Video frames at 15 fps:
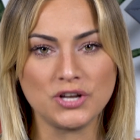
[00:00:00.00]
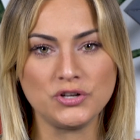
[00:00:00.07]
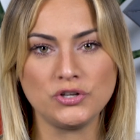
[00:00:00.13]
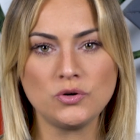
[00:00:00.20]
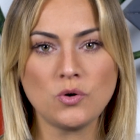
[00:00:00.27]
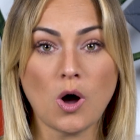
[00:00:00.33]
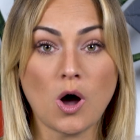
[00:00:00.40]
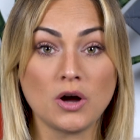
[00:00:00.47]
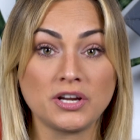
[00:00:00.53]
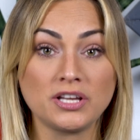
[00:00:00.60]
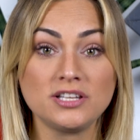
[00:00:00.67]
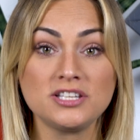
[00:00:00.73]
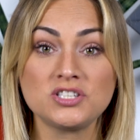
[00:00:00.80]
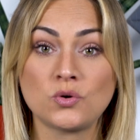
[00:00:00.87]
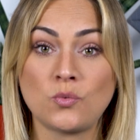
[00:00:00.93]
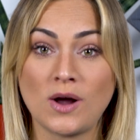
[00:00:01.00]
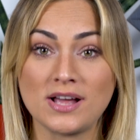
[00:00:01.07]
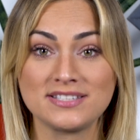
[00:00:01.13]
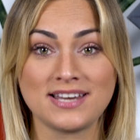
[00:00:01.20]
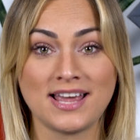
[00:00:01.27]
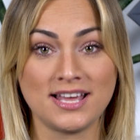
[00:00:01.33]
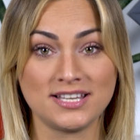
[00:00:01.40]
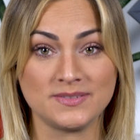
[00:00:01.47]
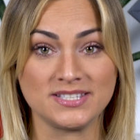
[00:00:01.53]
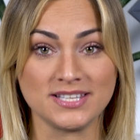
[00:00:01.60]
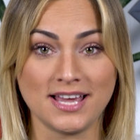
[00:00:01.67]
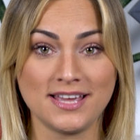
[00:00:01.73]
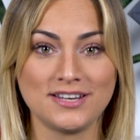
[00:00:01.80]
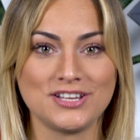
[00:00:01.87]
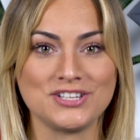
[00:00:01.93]
a new Oculus Quest
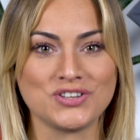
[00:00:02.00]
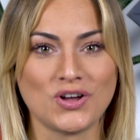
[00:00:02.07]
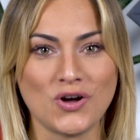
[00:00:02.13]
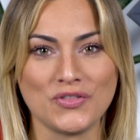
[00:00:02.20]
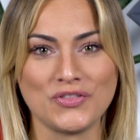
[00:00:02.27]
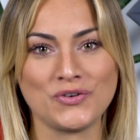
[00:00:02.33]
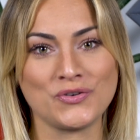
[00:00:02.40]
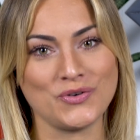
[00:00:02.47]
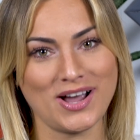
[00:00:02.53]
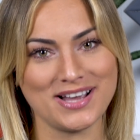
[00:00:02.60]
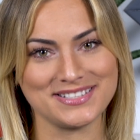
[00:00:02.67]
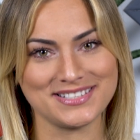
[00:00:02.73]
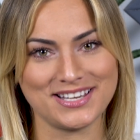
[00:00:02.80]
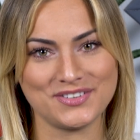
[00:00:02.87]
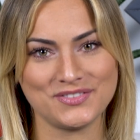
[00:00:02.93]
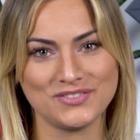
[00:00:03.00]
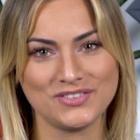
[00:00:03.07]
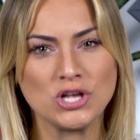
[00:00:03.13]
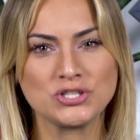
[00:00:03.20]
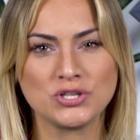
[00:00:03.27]
headset is on the horizon.